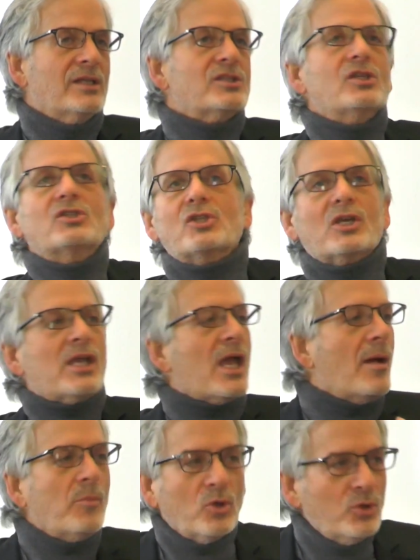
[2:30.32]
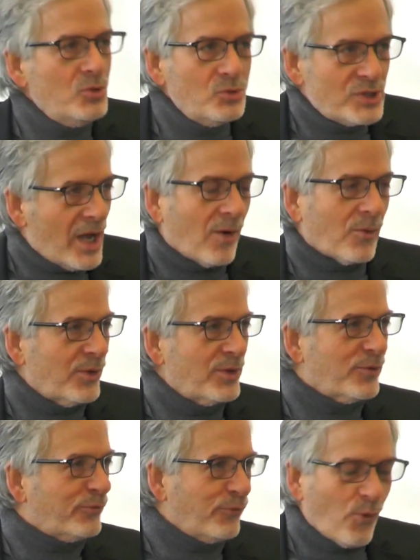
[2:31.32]
since the Camel News Hour
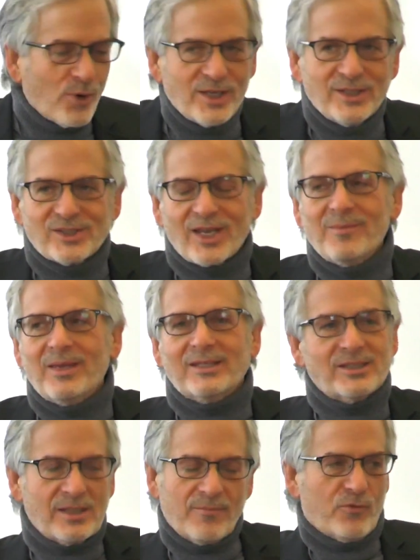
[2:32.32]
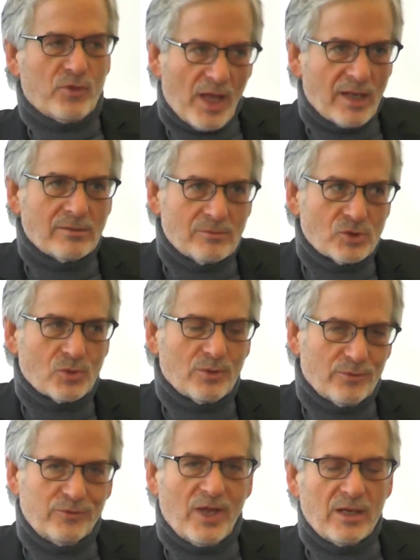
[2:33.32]
in the 40s. I mean, except for that sort
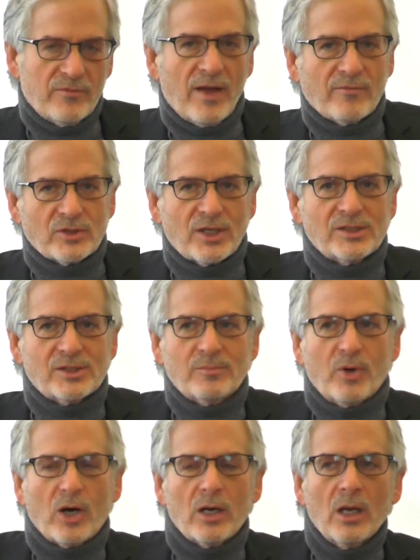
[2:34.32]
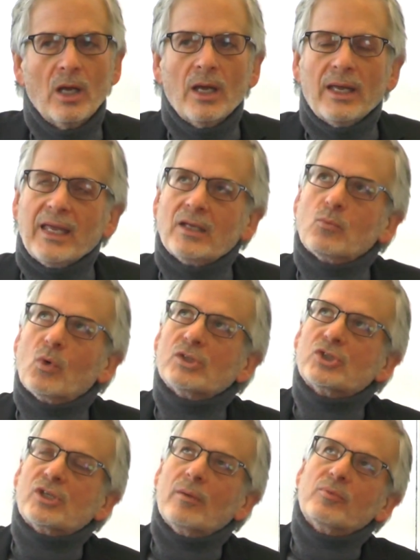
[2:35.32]
of native advertising part, it
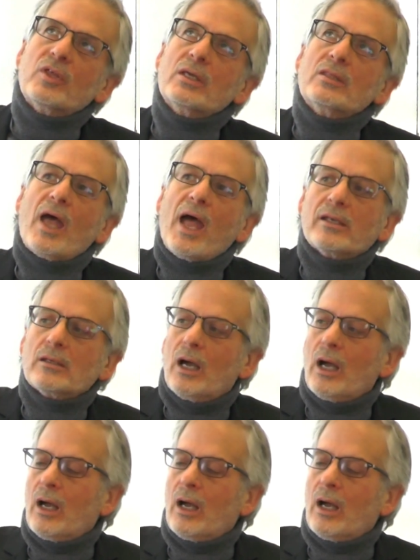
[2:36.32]
was something that